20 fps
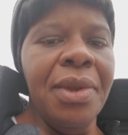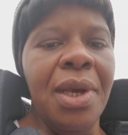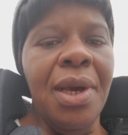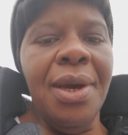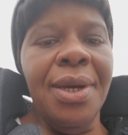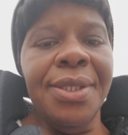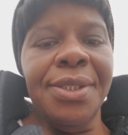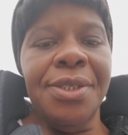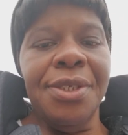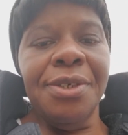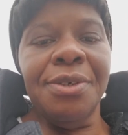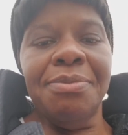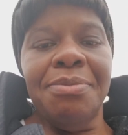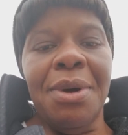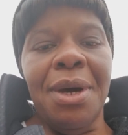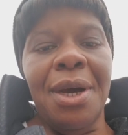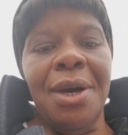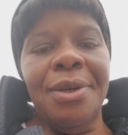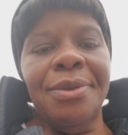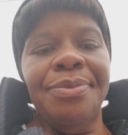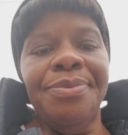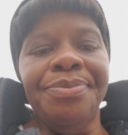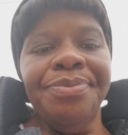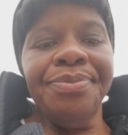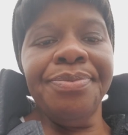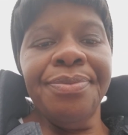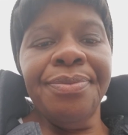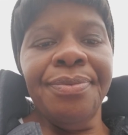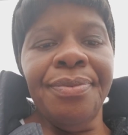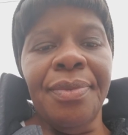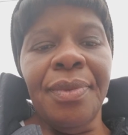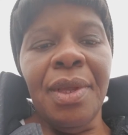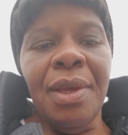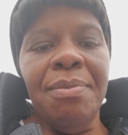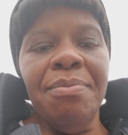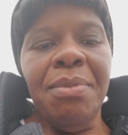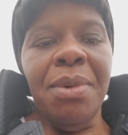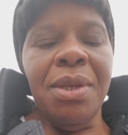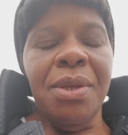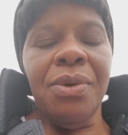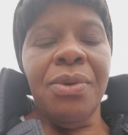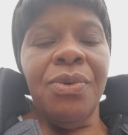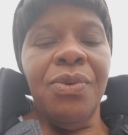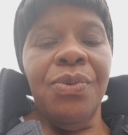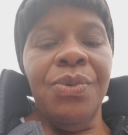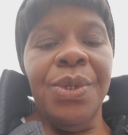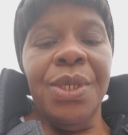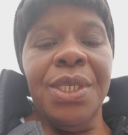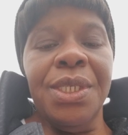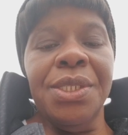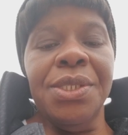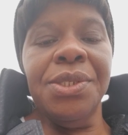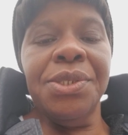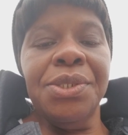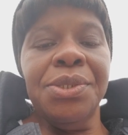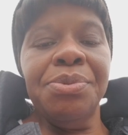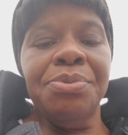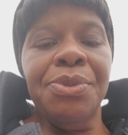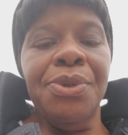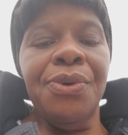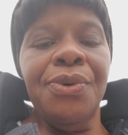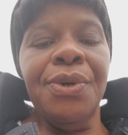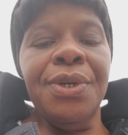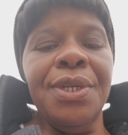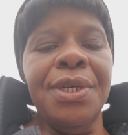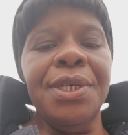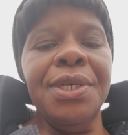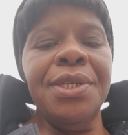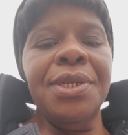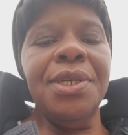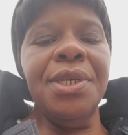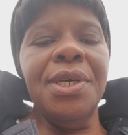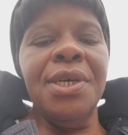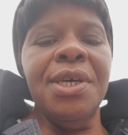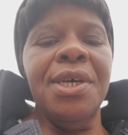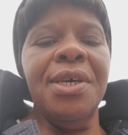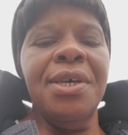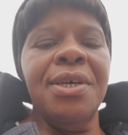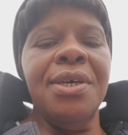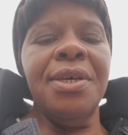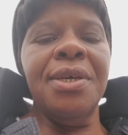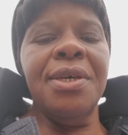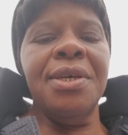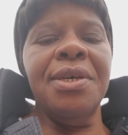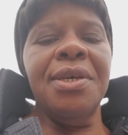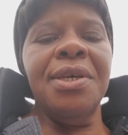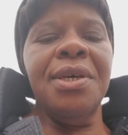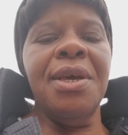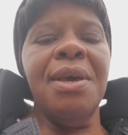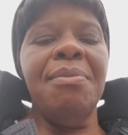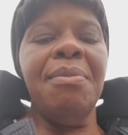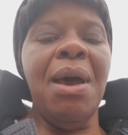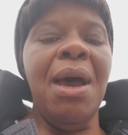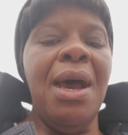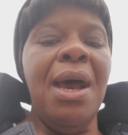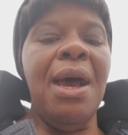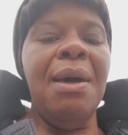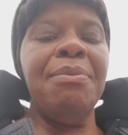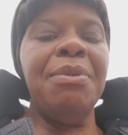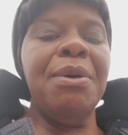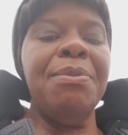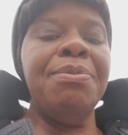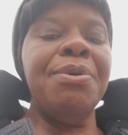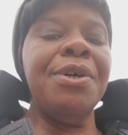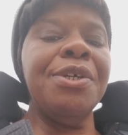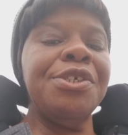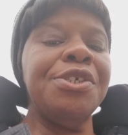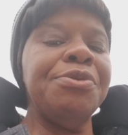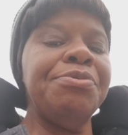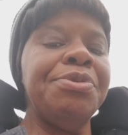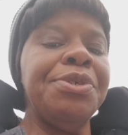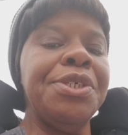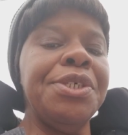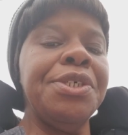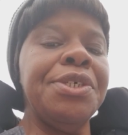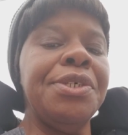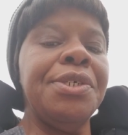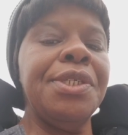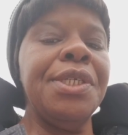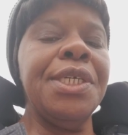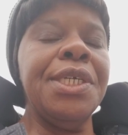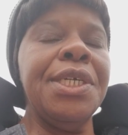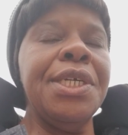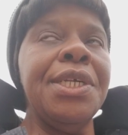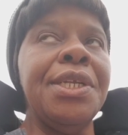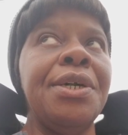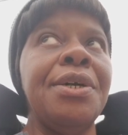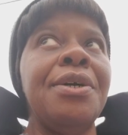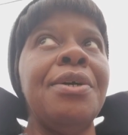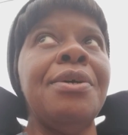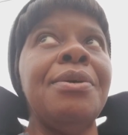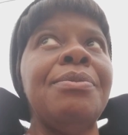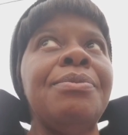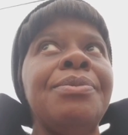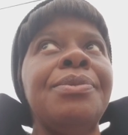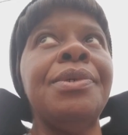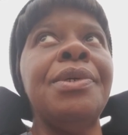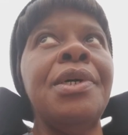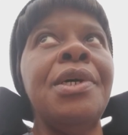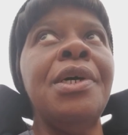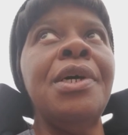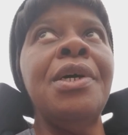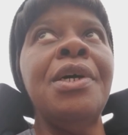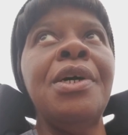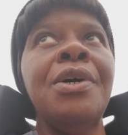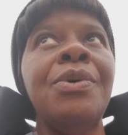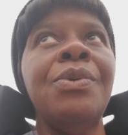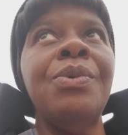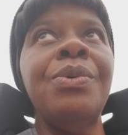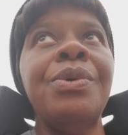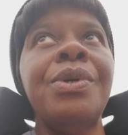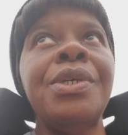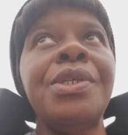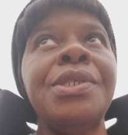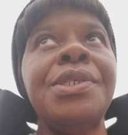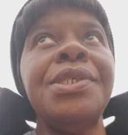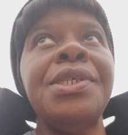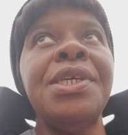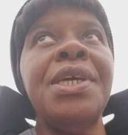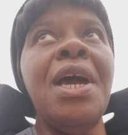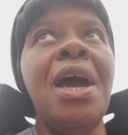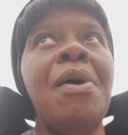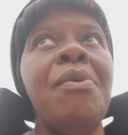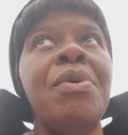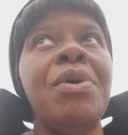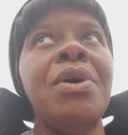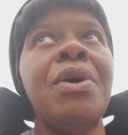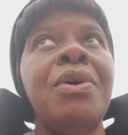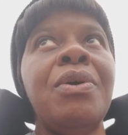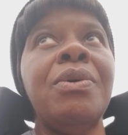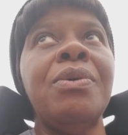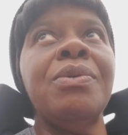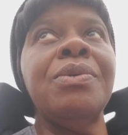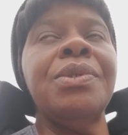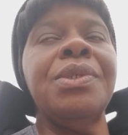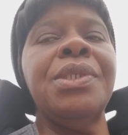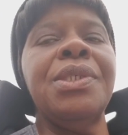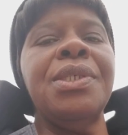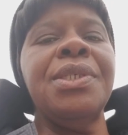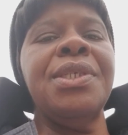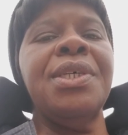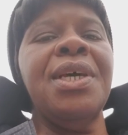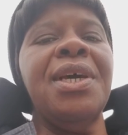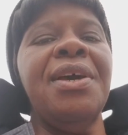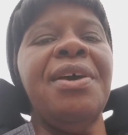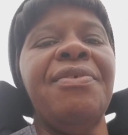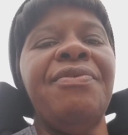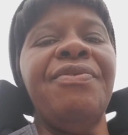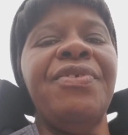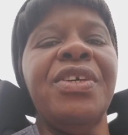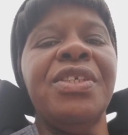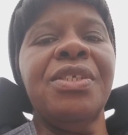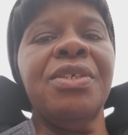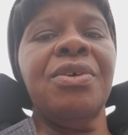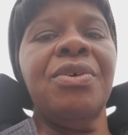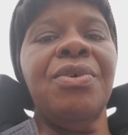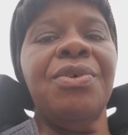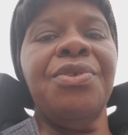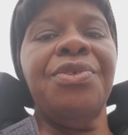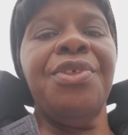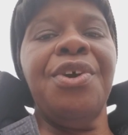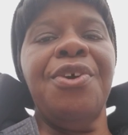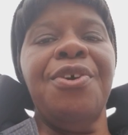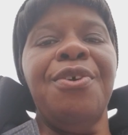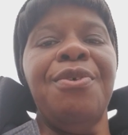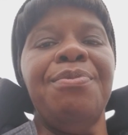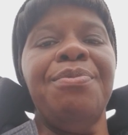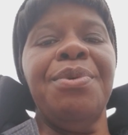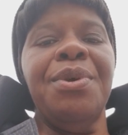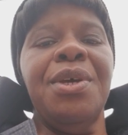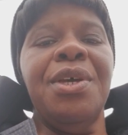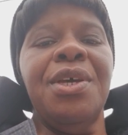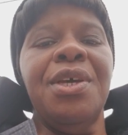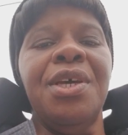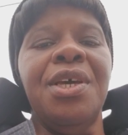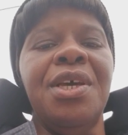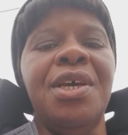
I took my medical weed this morning and my high blood pressure pill. And um, we're going to see how it goes today at physical therapy.